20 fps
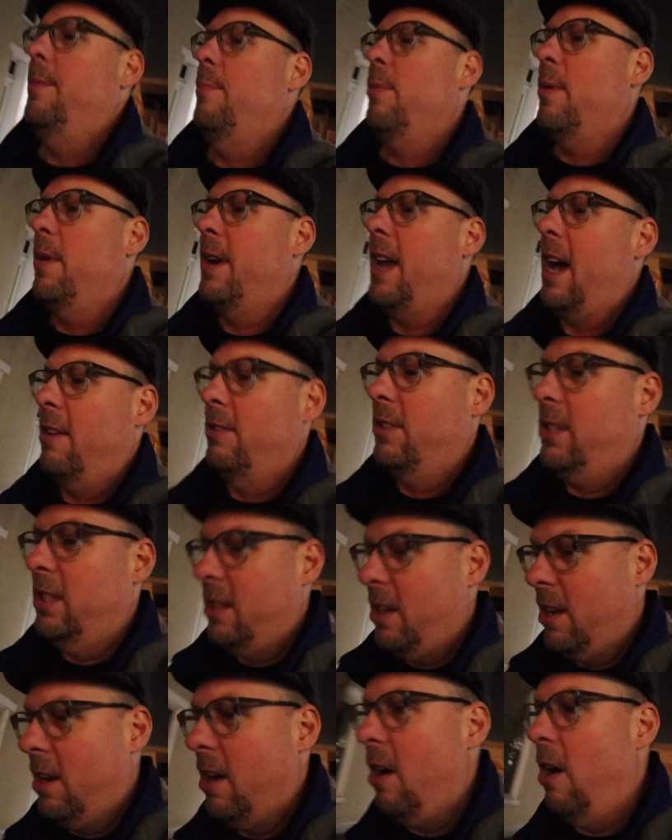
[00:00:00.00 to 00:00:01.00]

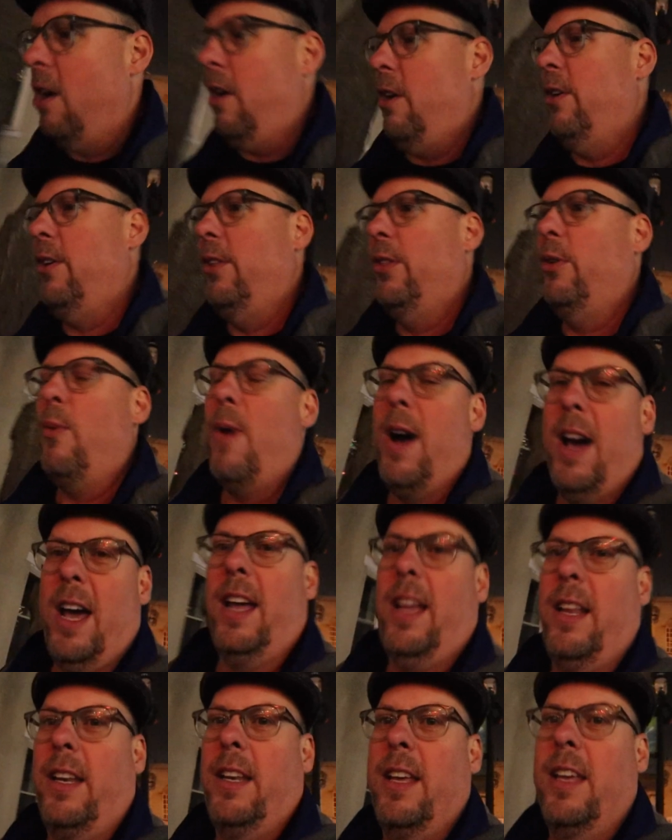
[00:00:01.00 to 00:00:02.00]
pronounced all the
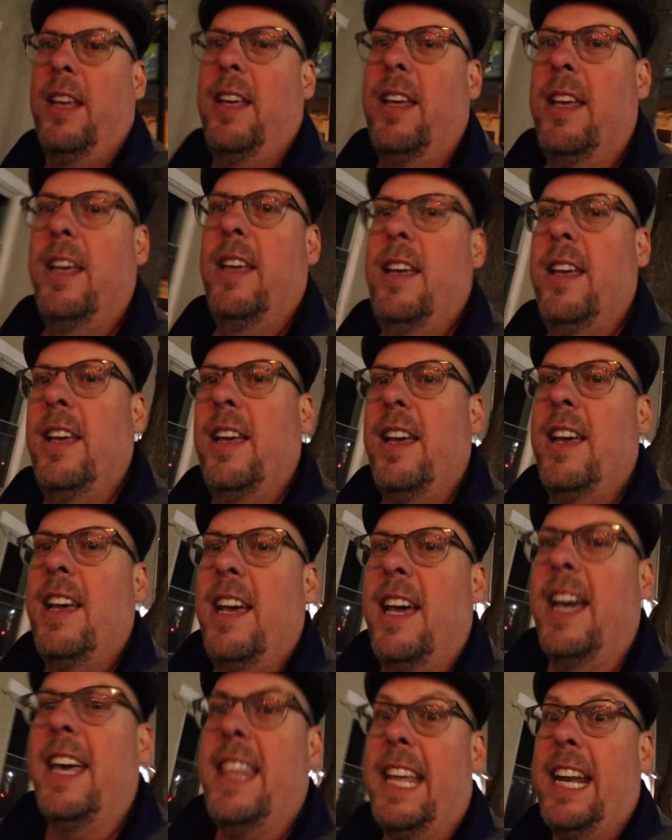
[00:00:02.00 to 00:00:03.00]
wine
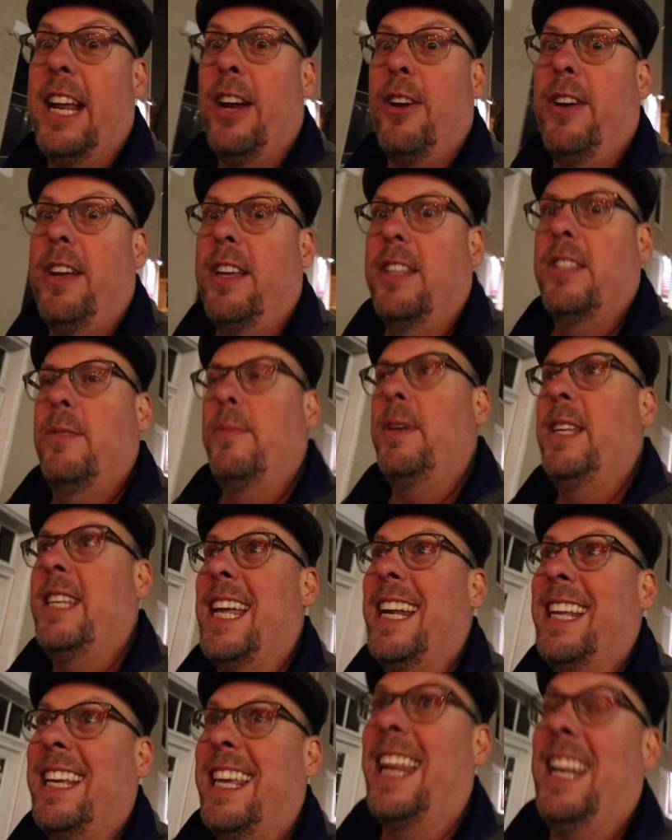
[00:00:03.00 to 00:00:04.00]
in that area to be
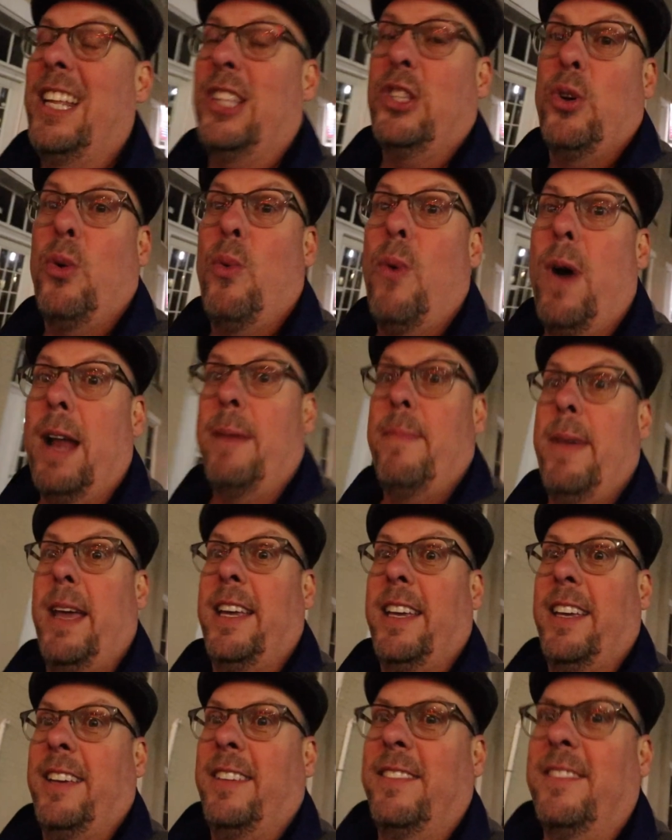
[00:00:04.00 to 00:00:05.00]
dedicated to
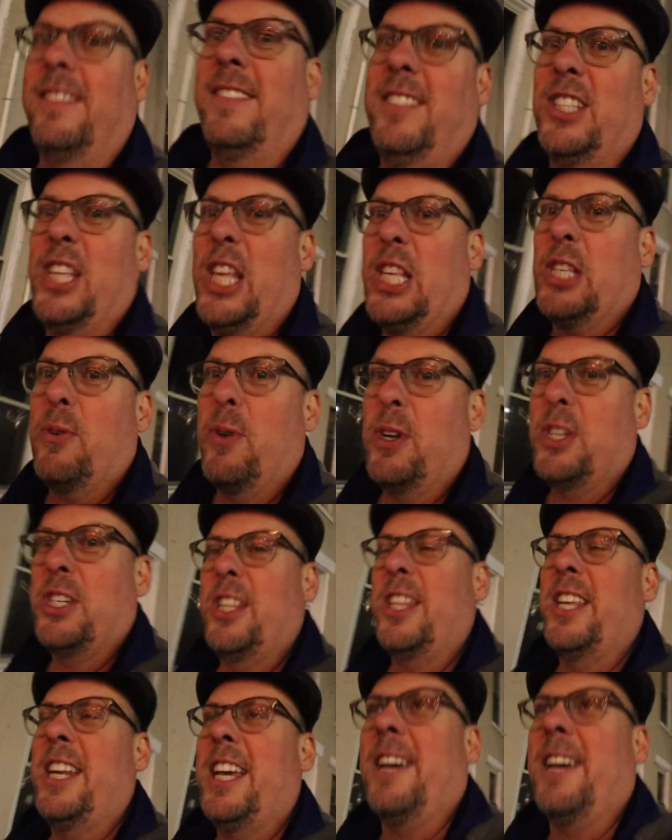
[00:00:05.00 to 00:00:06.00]
winemaking. So that's the question of